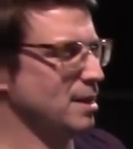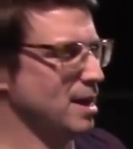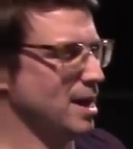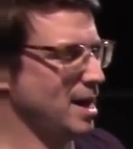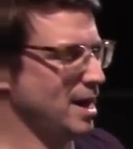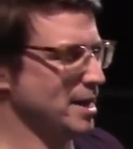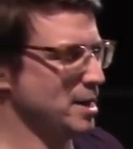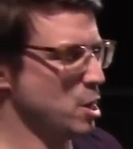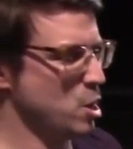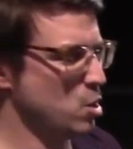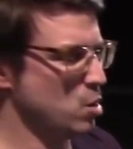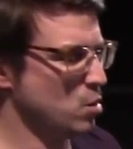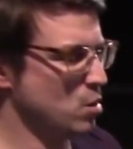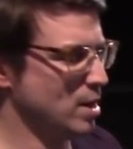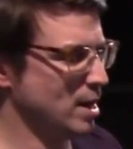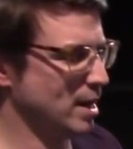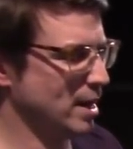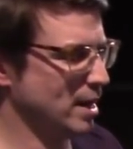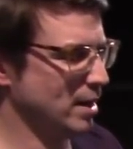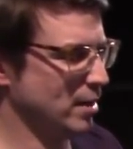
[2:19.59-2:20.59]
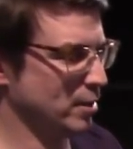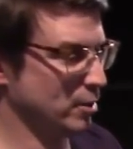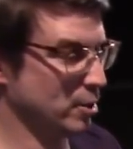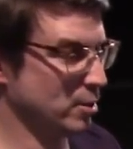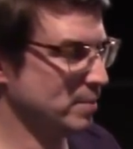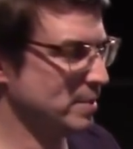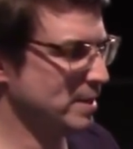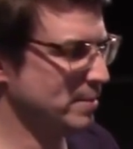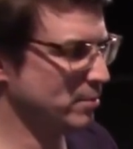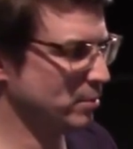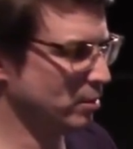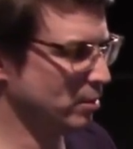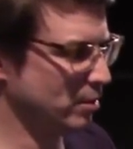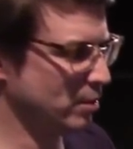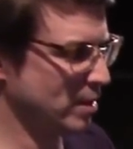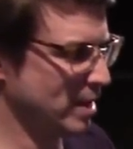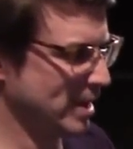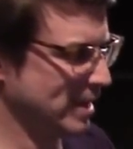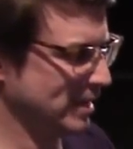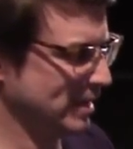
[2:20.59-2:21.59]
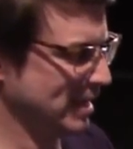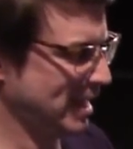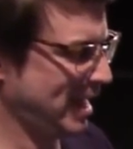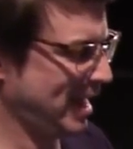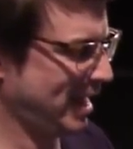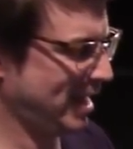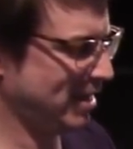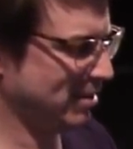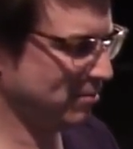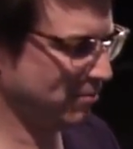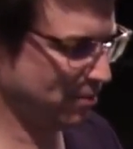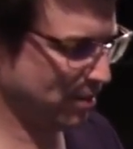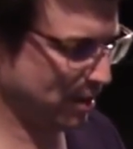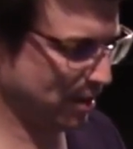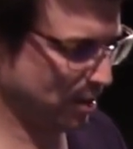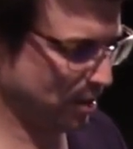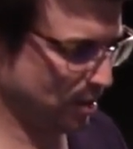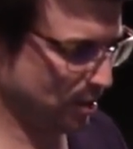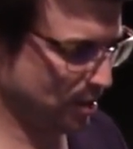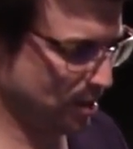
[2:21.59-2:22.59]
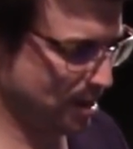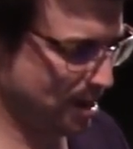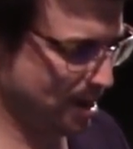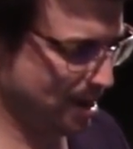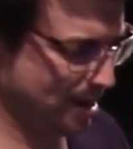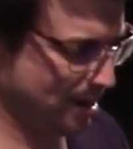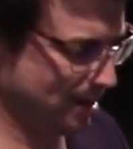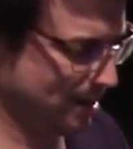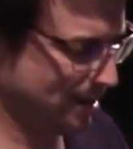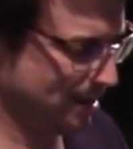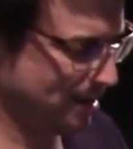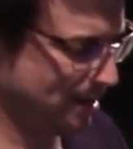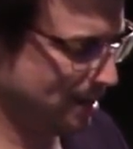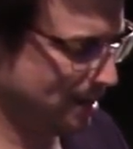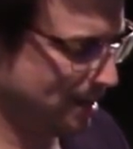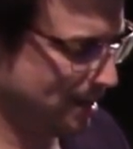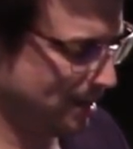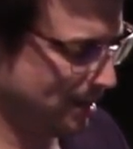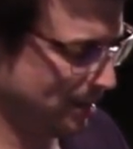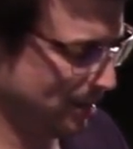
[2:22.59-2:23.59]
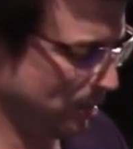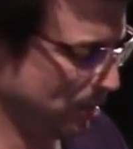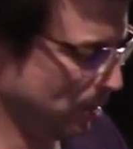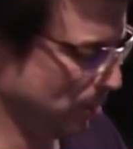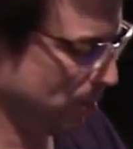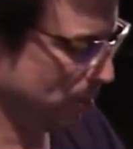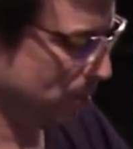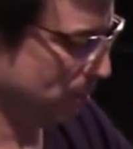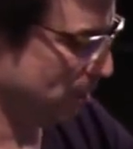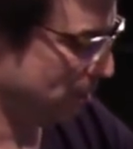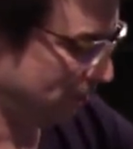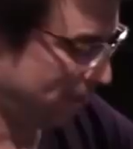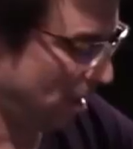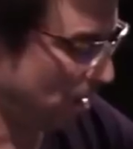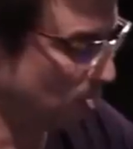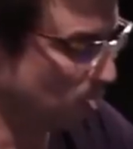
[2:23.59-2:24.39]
I know there are people that have their they've got